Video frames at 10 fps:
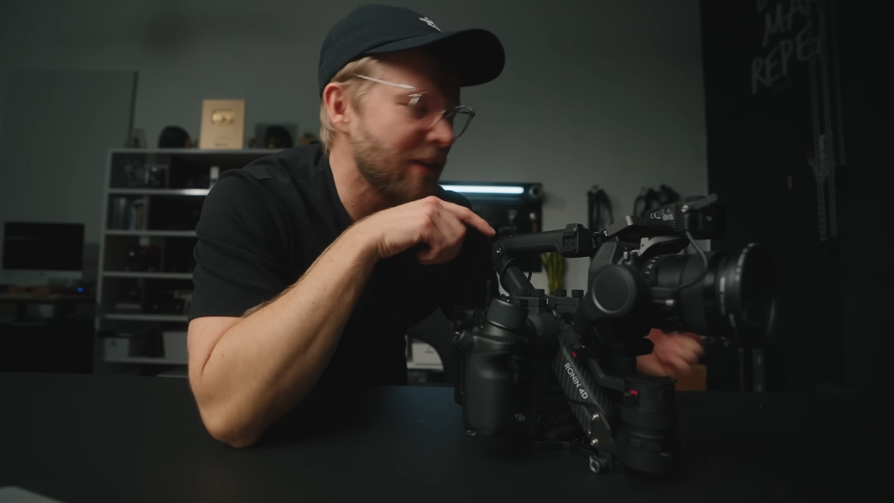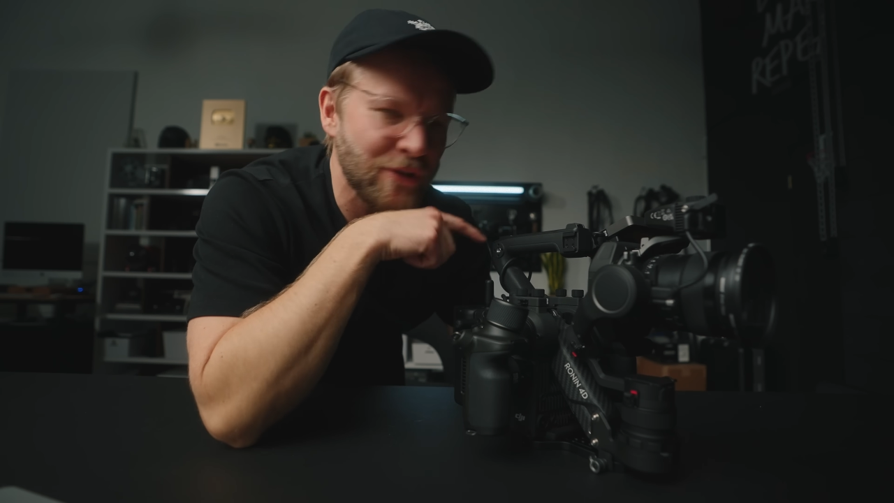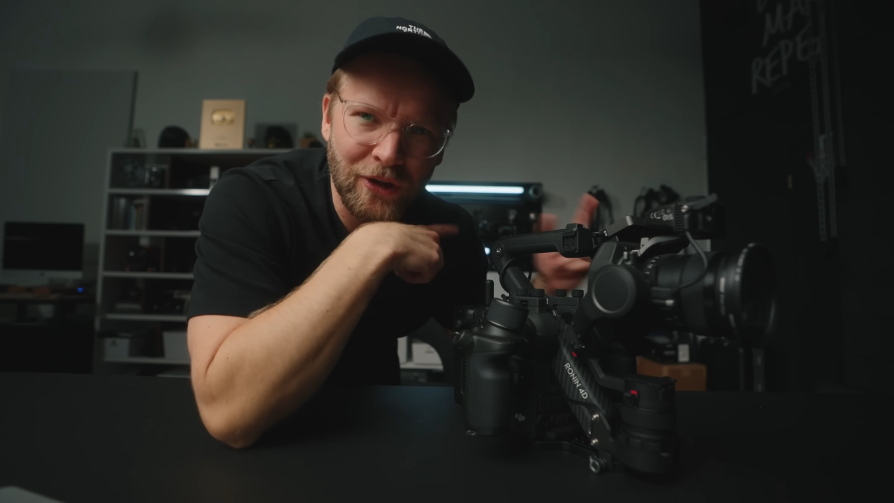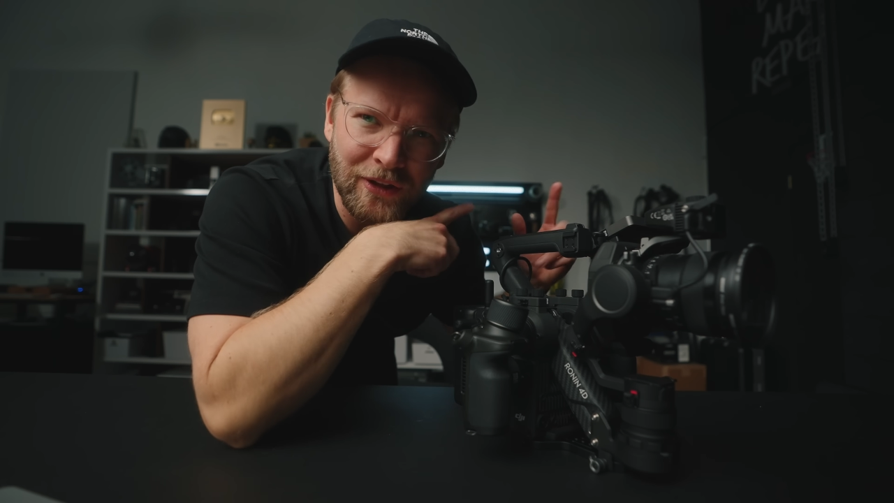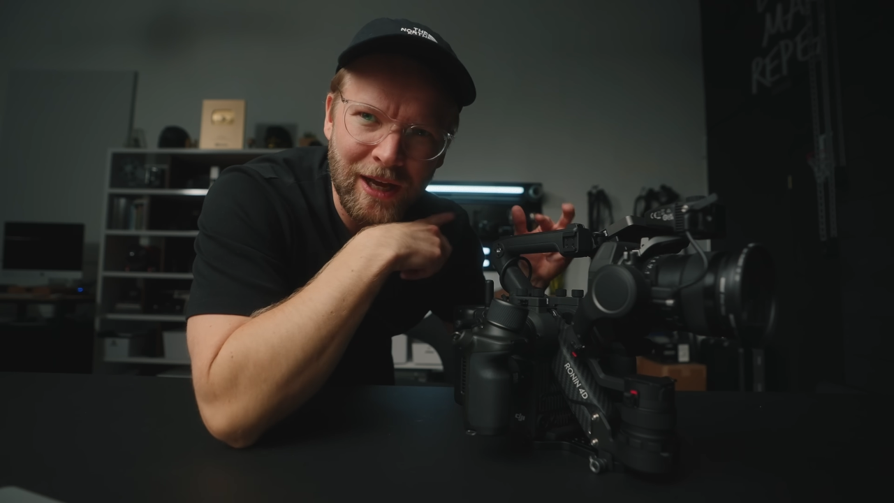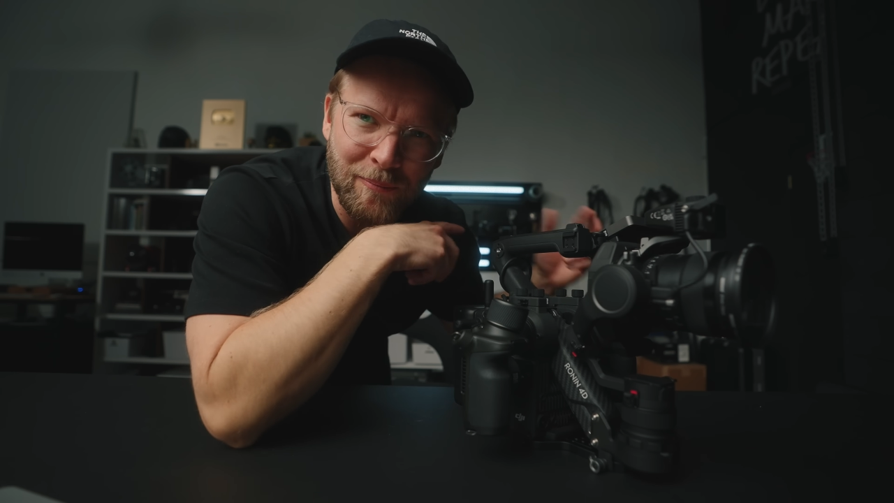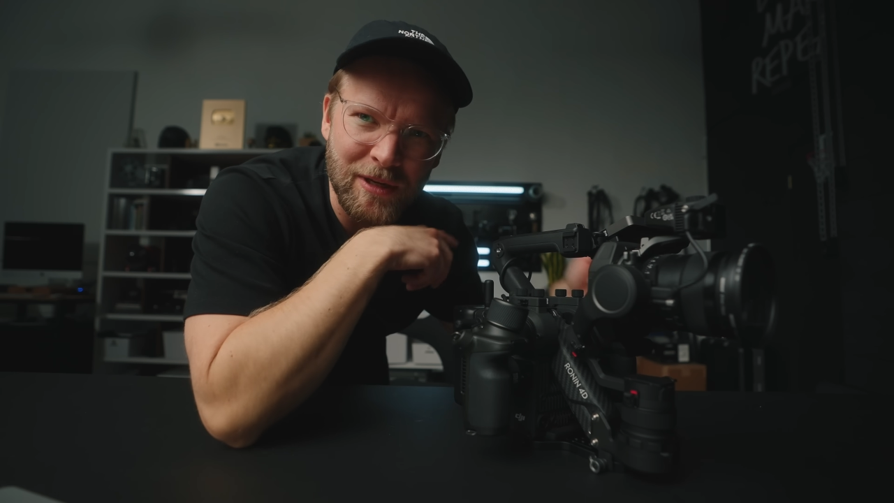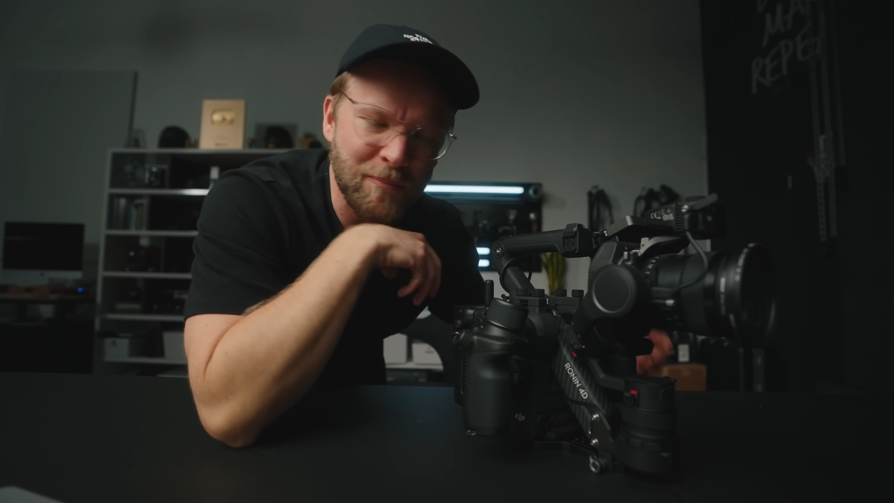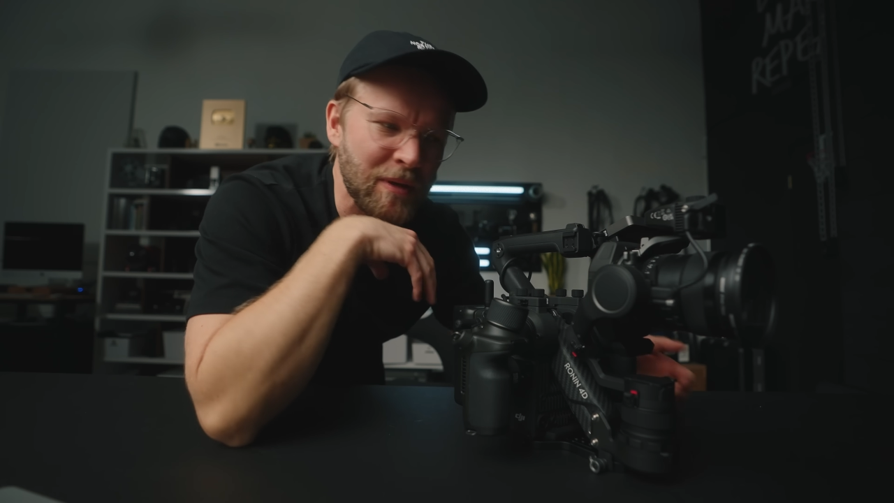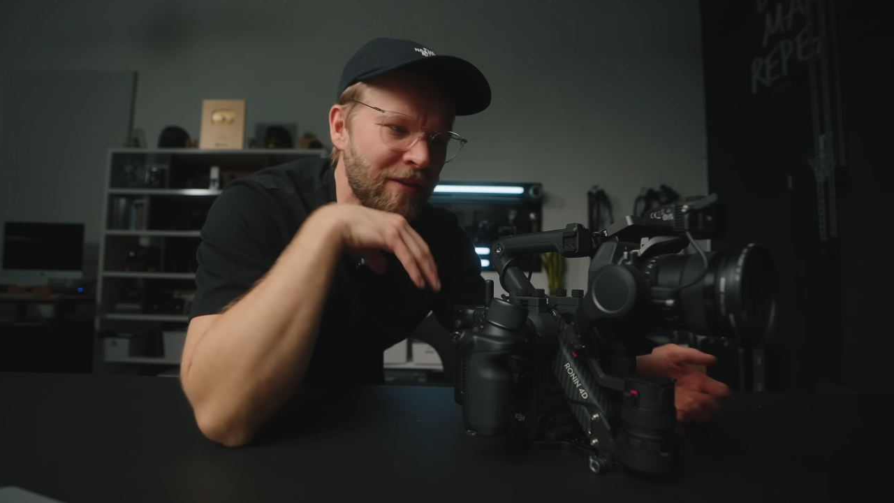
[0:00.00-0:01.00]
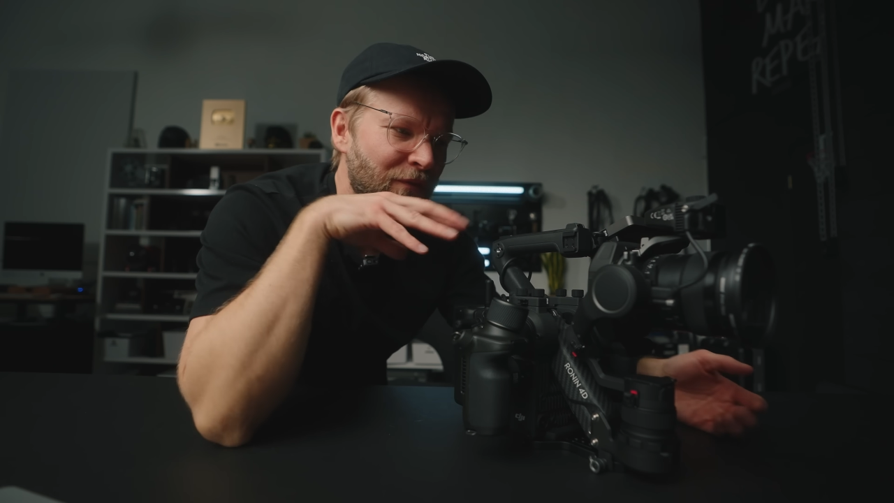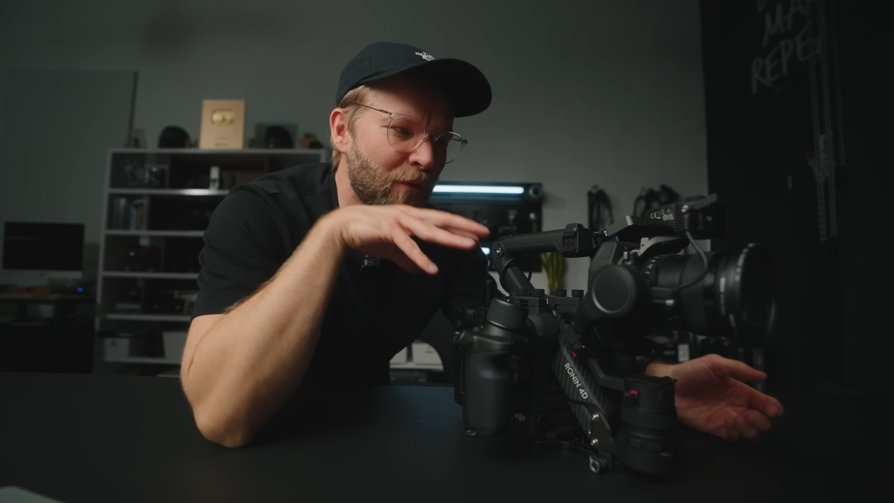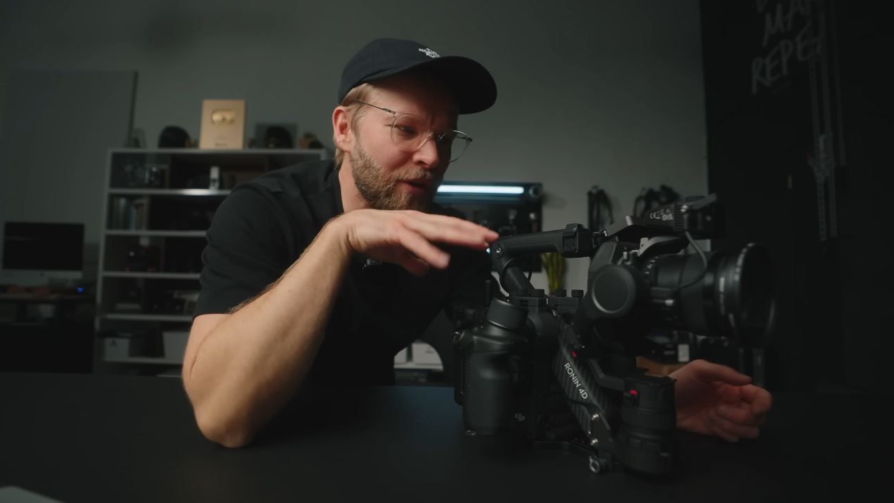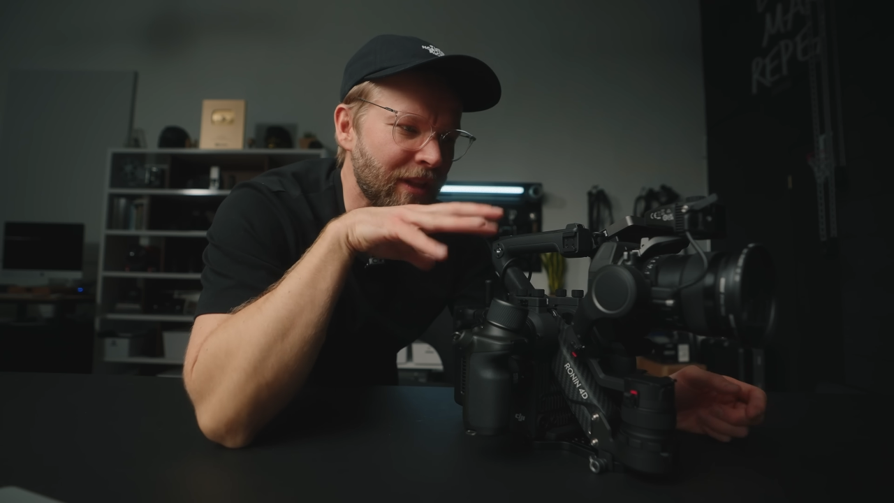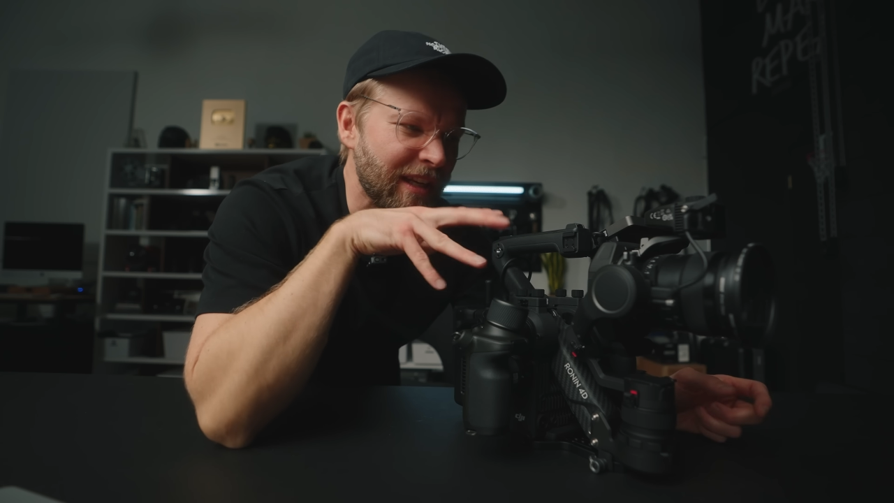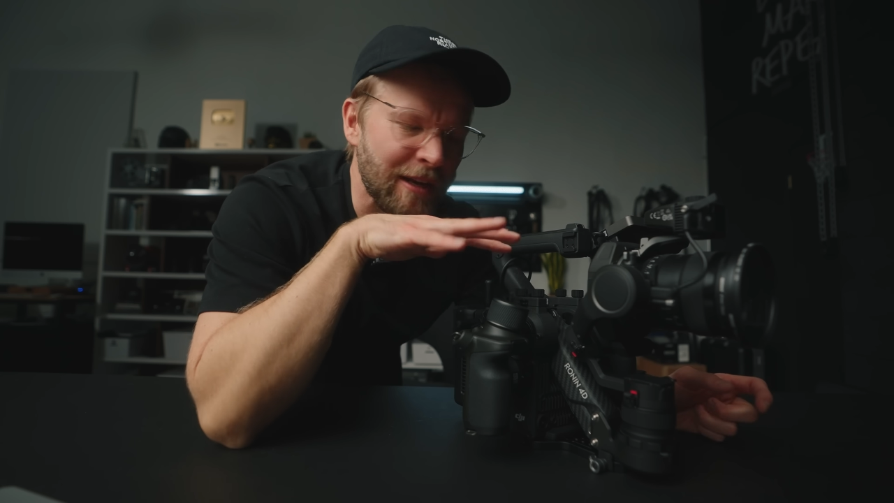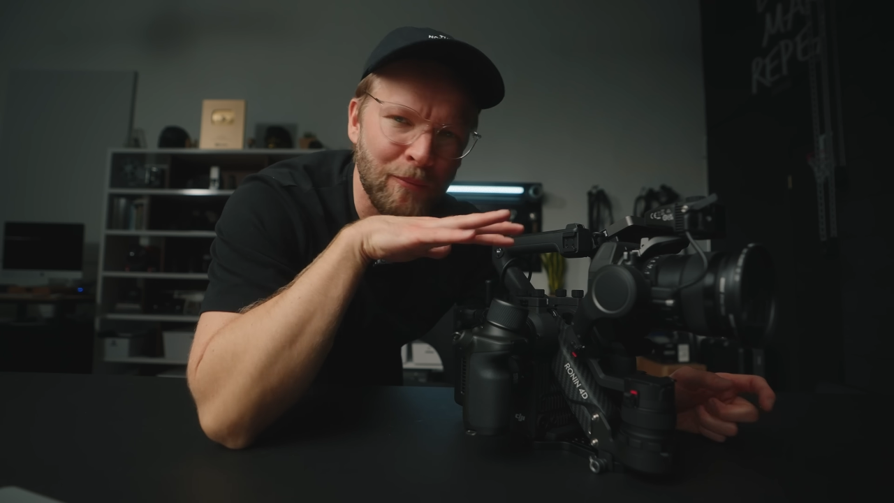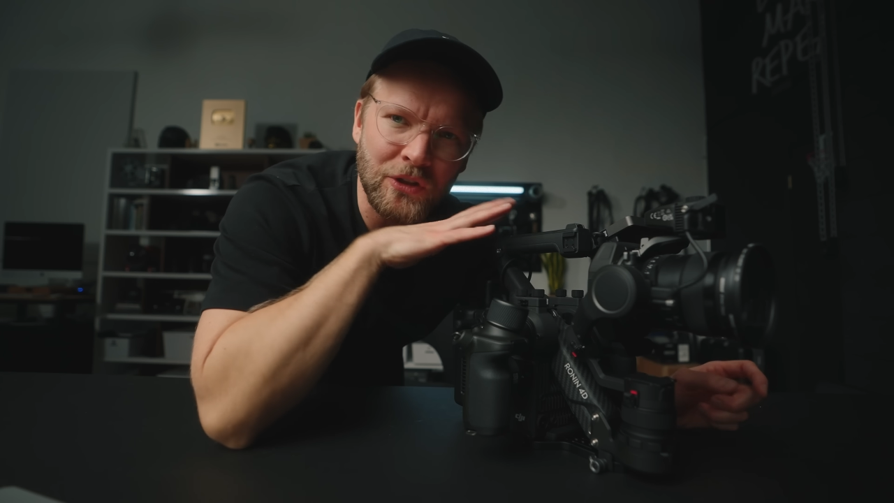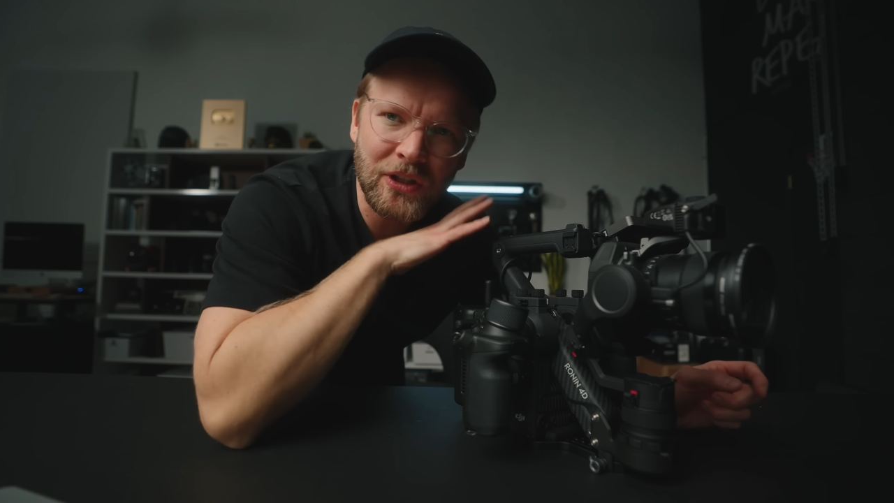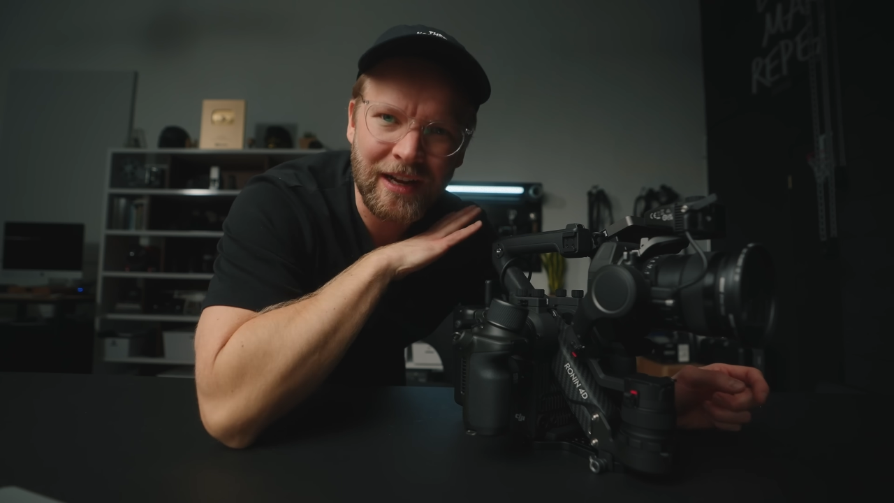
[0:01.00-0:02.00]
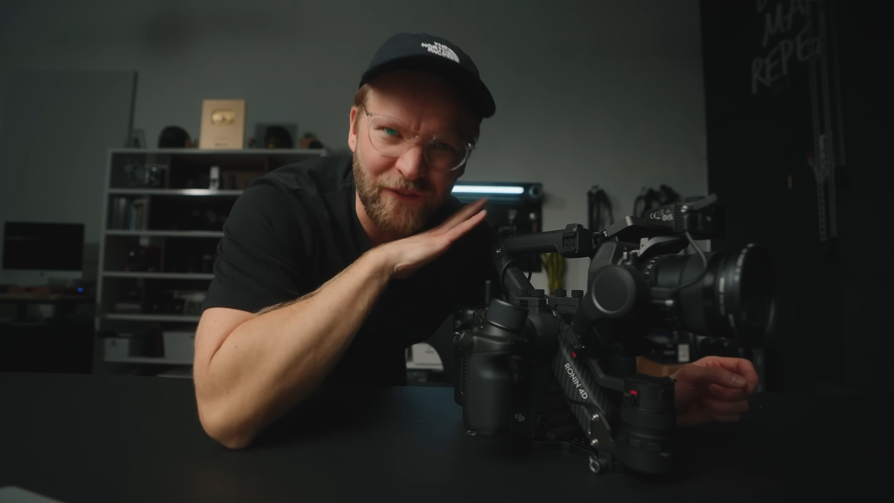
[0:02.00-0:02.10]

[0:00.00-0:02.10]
you heard that beeping, for the gimbals to kind